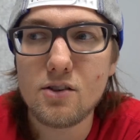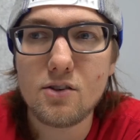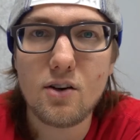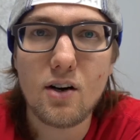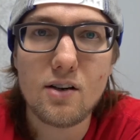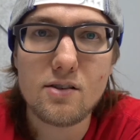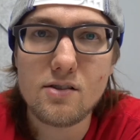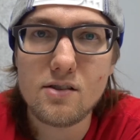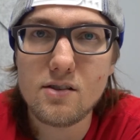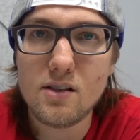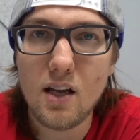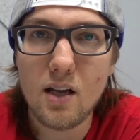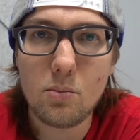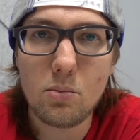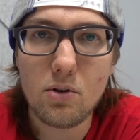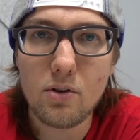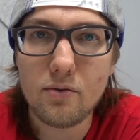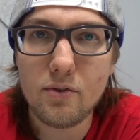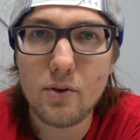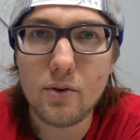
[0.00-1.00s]
across the
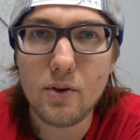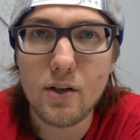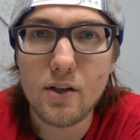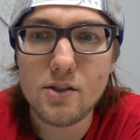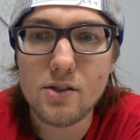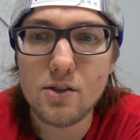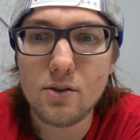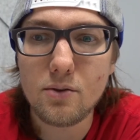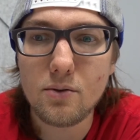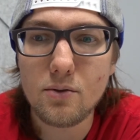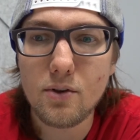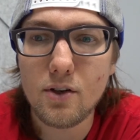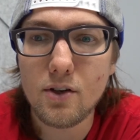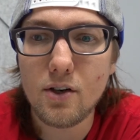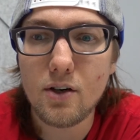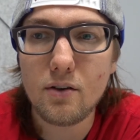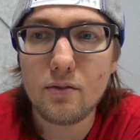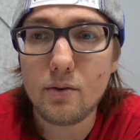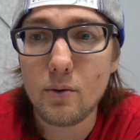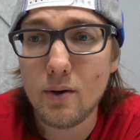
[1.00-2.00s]
table if you need to. They're
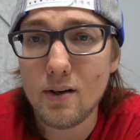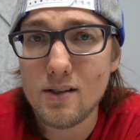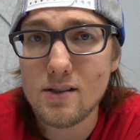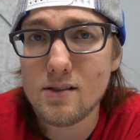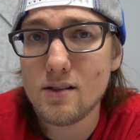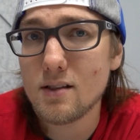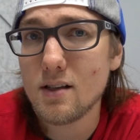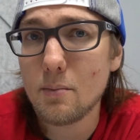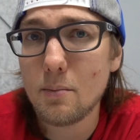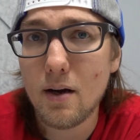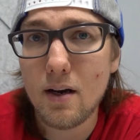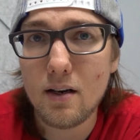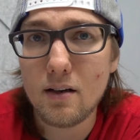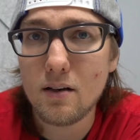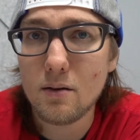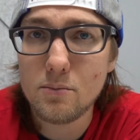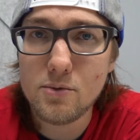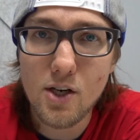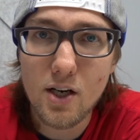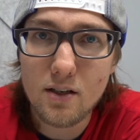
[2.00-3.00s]
good if you want to sit them on
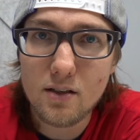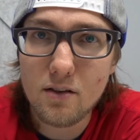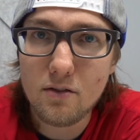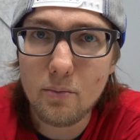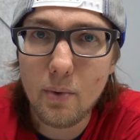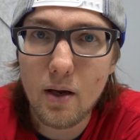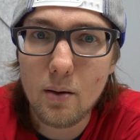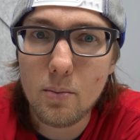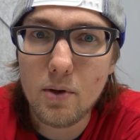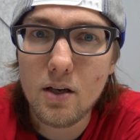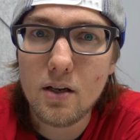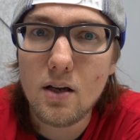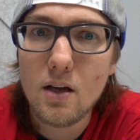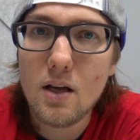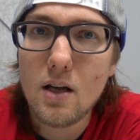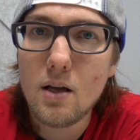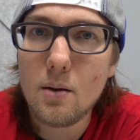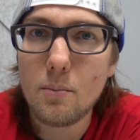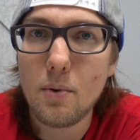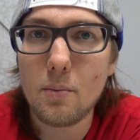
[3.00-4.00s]
an objective maybe,
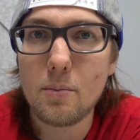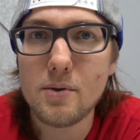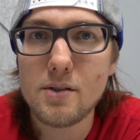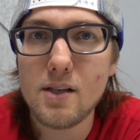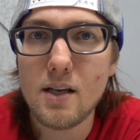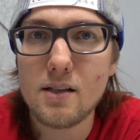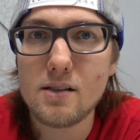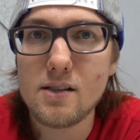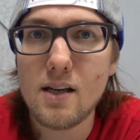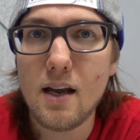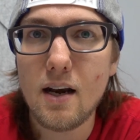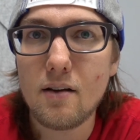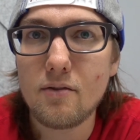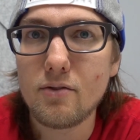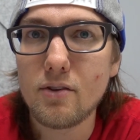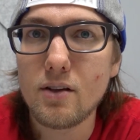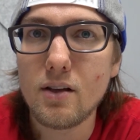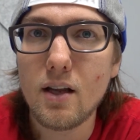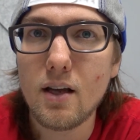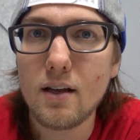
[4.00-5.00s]
but besides that, I
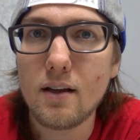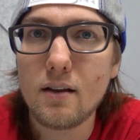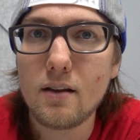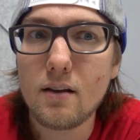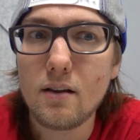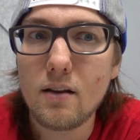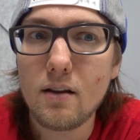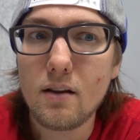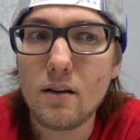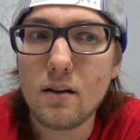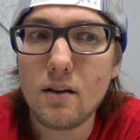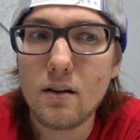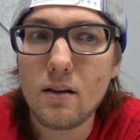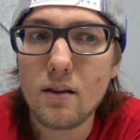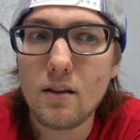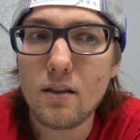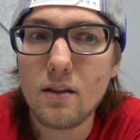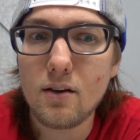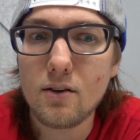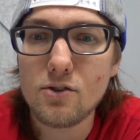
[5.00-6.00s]
feel like
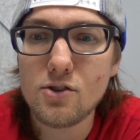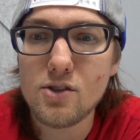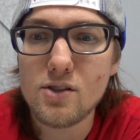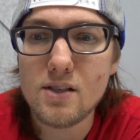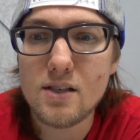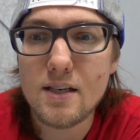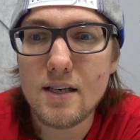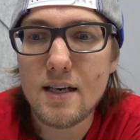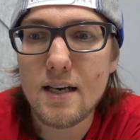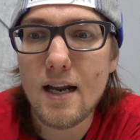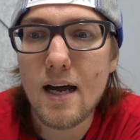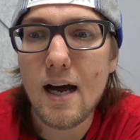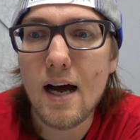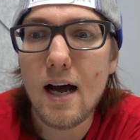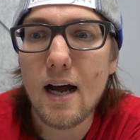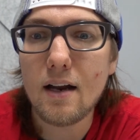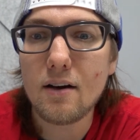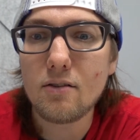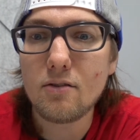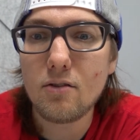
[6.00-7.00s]
they're just
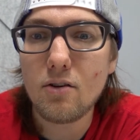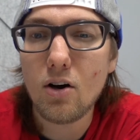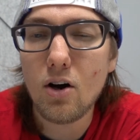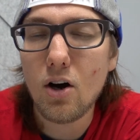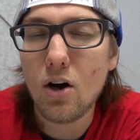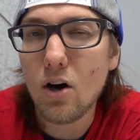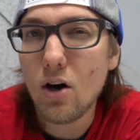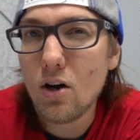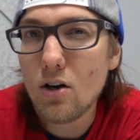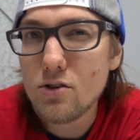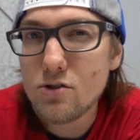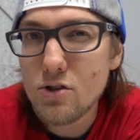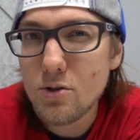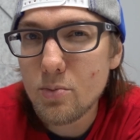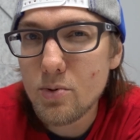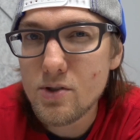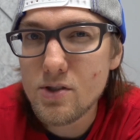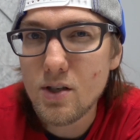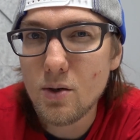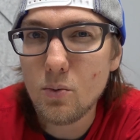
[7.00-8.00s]
not
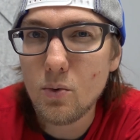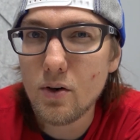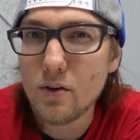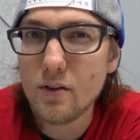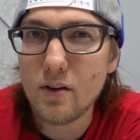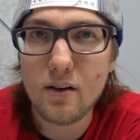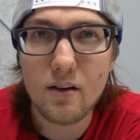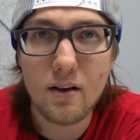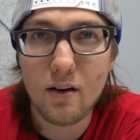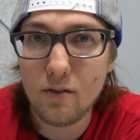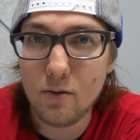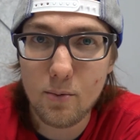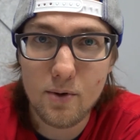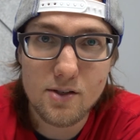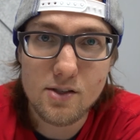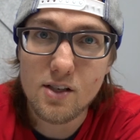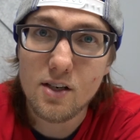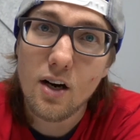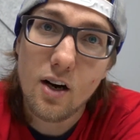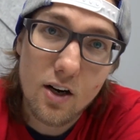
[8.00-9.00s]
100% worth it, and
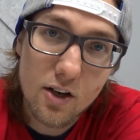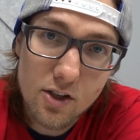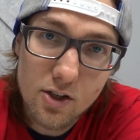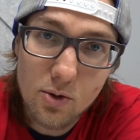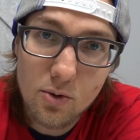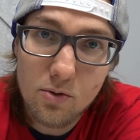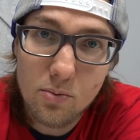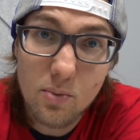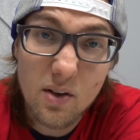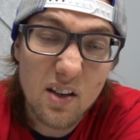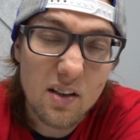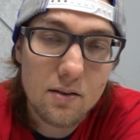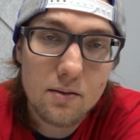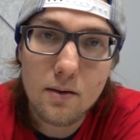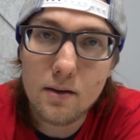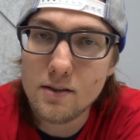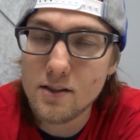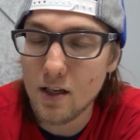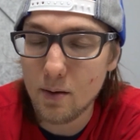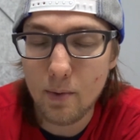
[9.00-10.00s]
everybody's going to argue with me
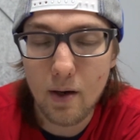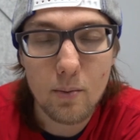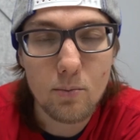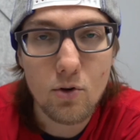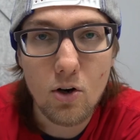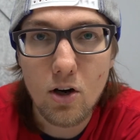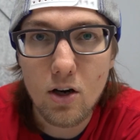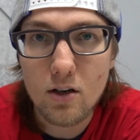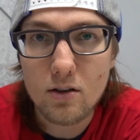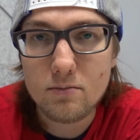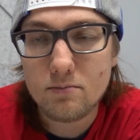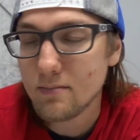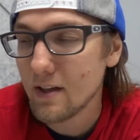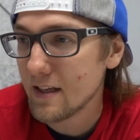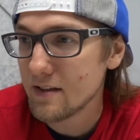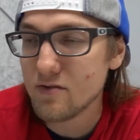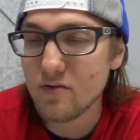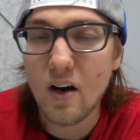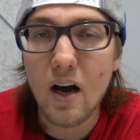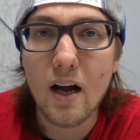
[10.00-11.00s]
and tell me I'm wrong.
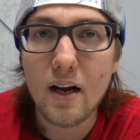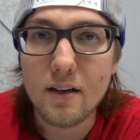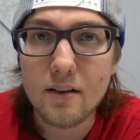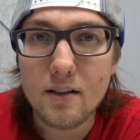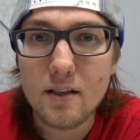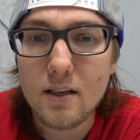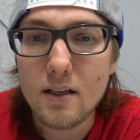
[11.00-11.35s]
That's fine.